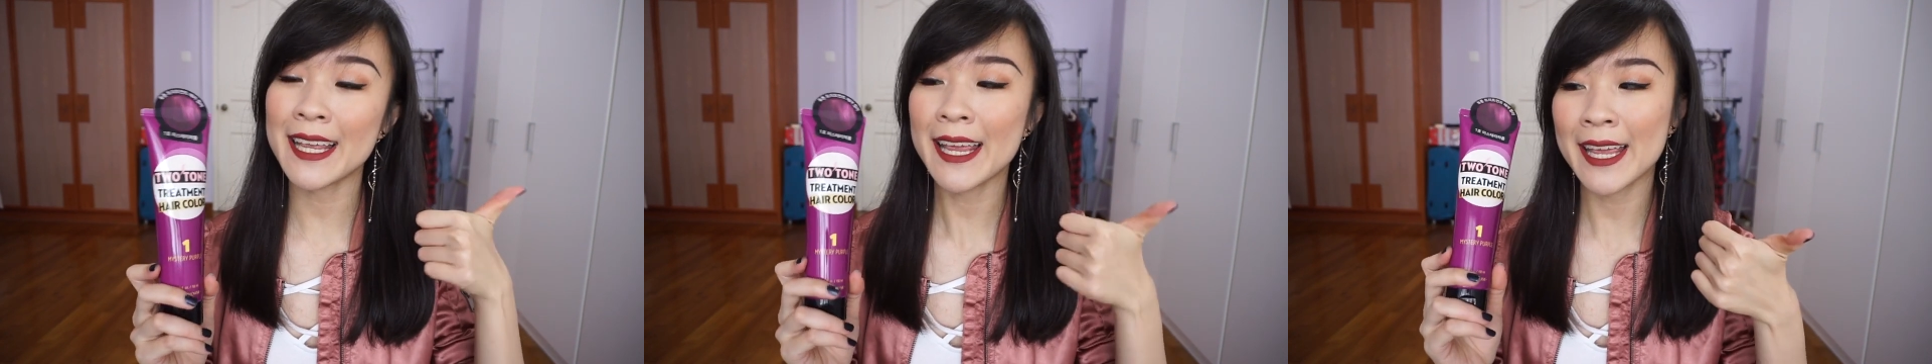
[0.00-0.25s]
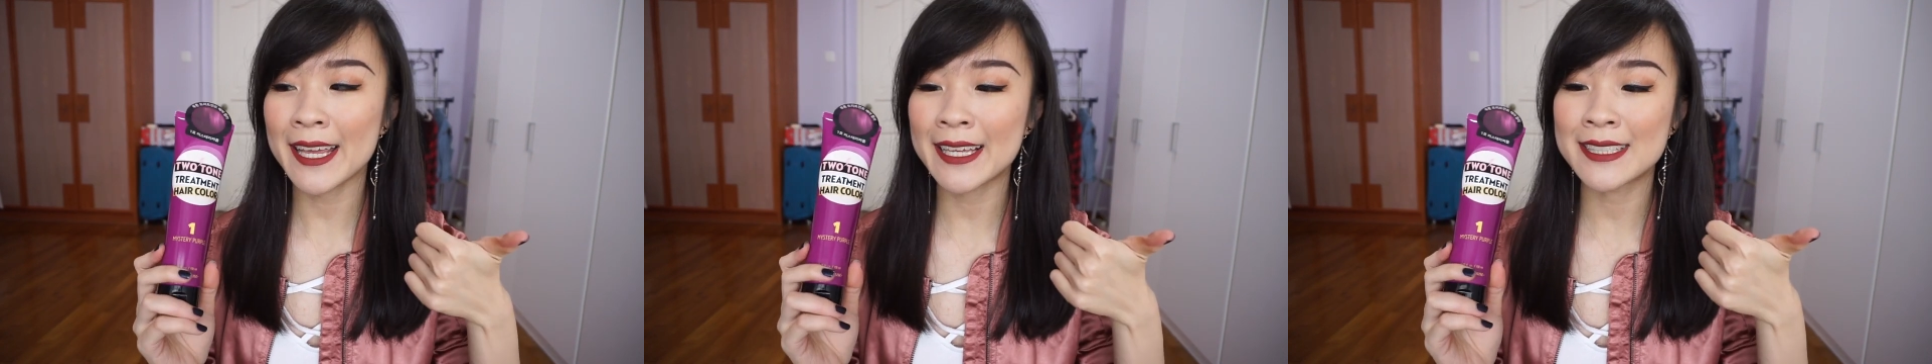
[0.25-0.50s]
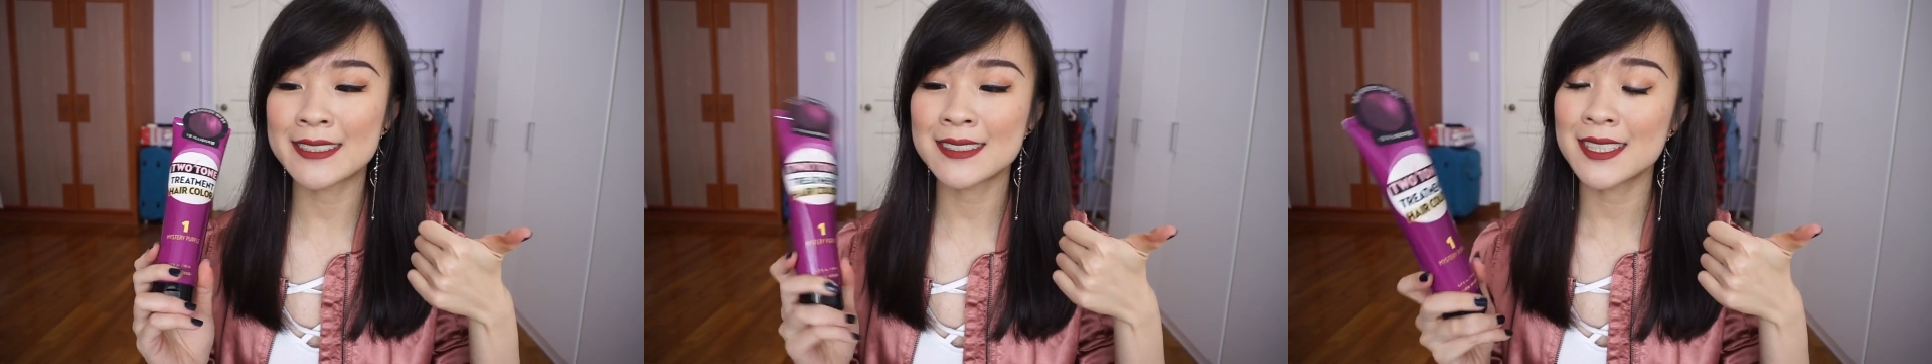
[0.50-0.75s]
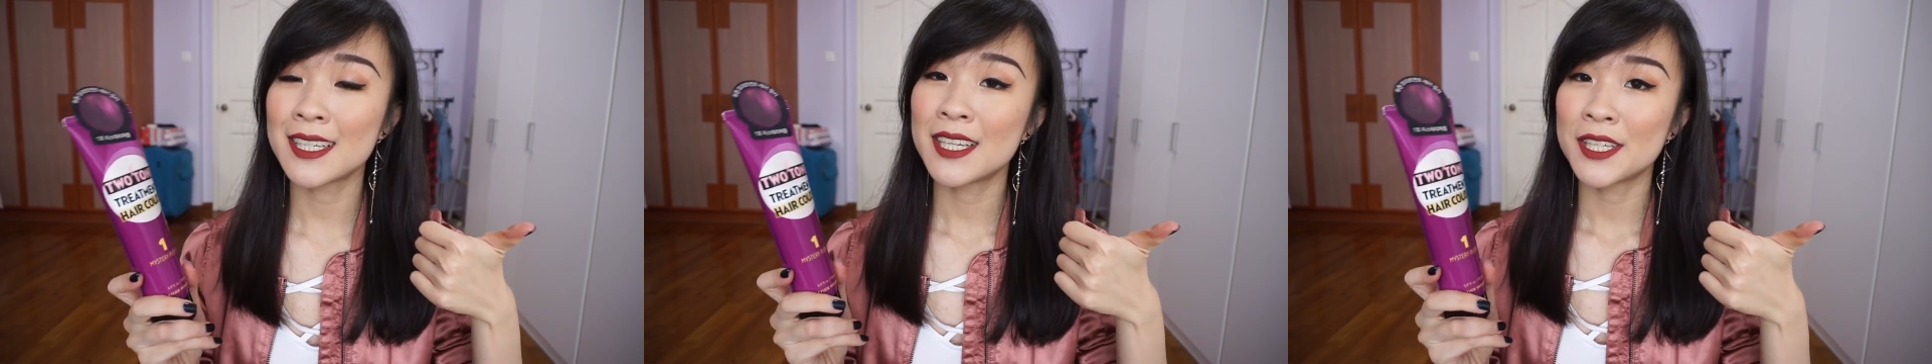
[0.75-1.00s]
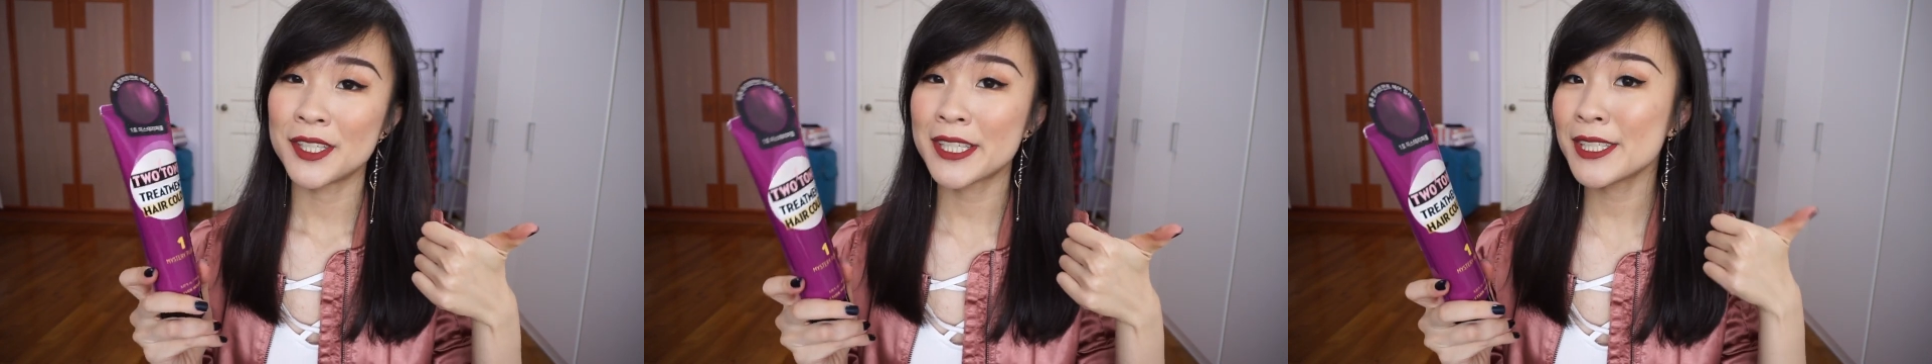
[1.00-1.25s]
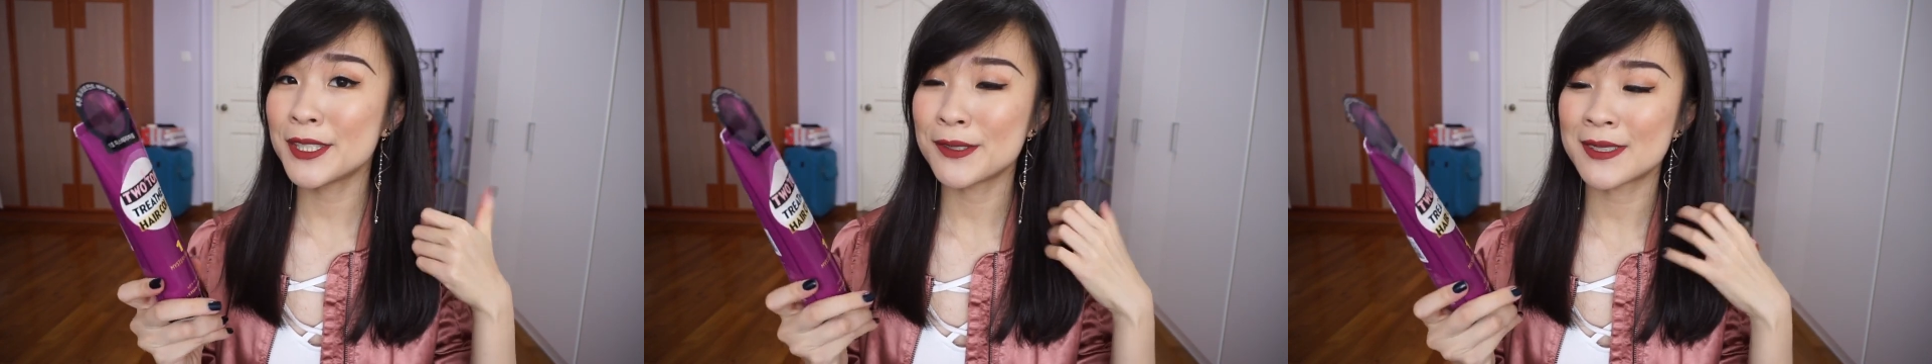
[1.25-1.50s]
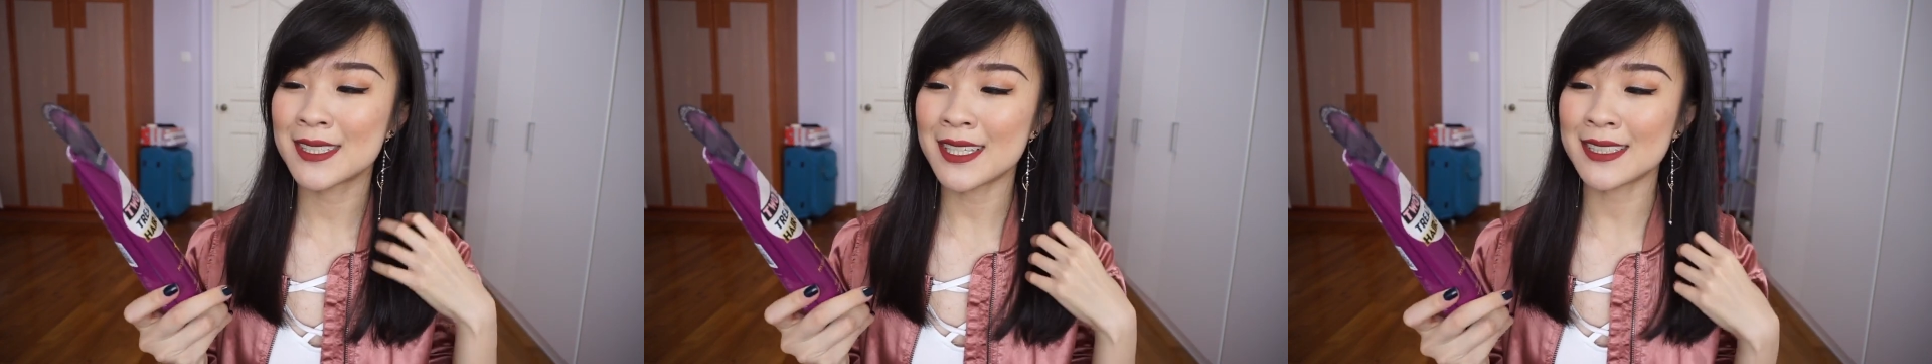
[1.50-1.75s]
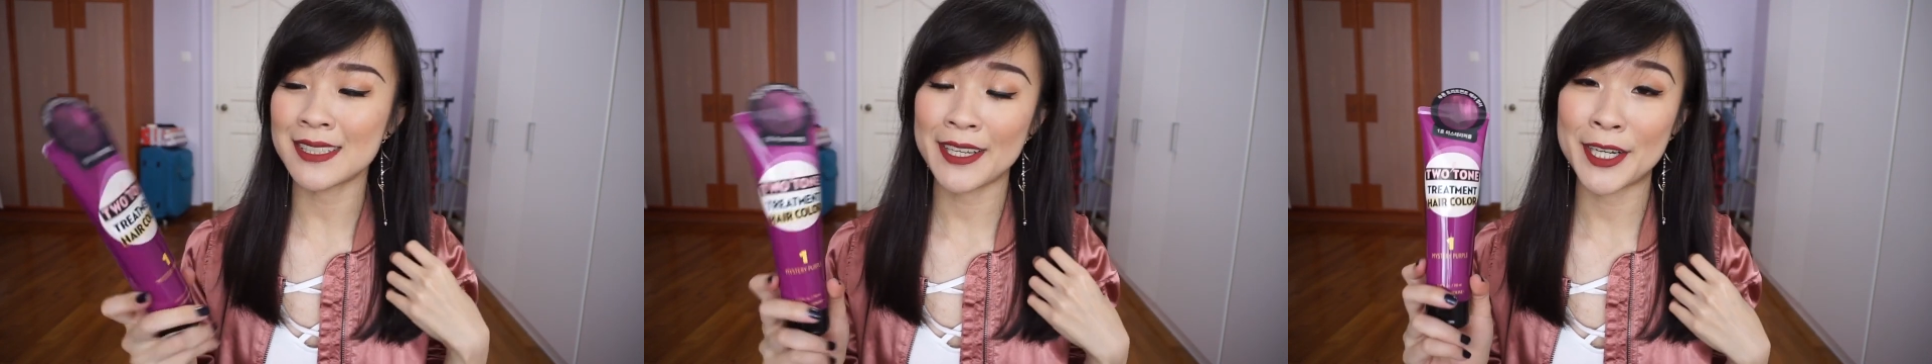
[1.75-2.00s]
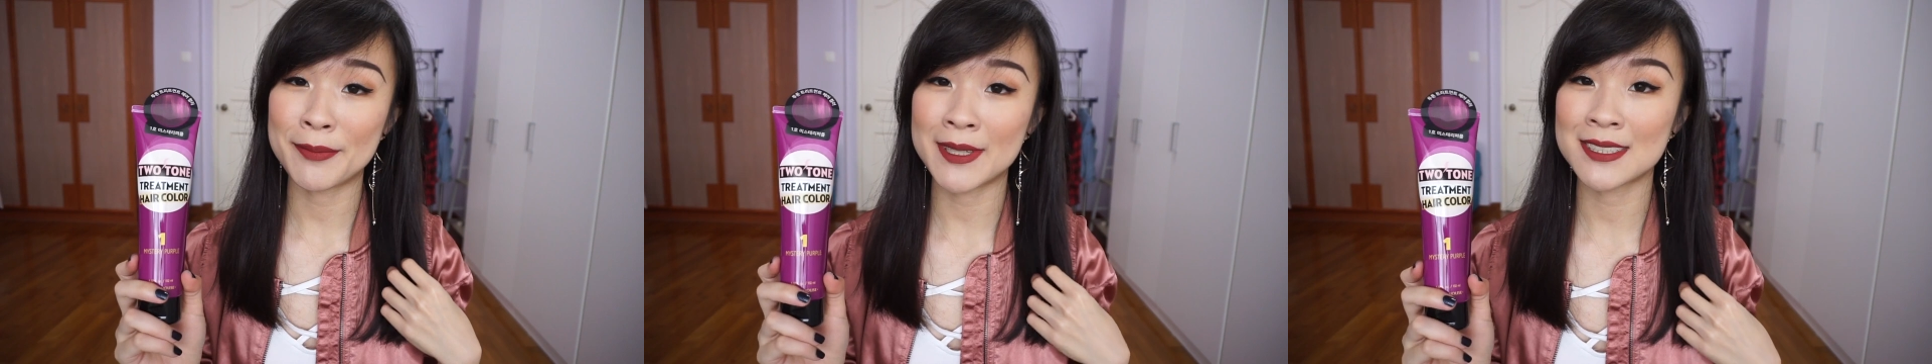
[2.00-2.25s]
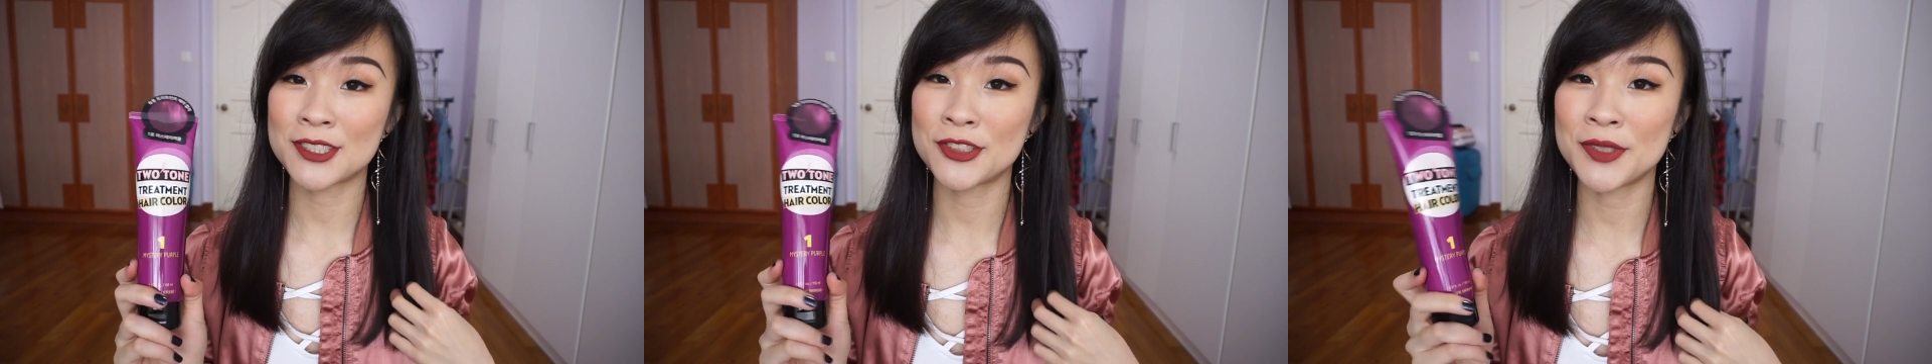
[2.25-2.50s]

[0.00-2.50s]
And you can use it as a hair mask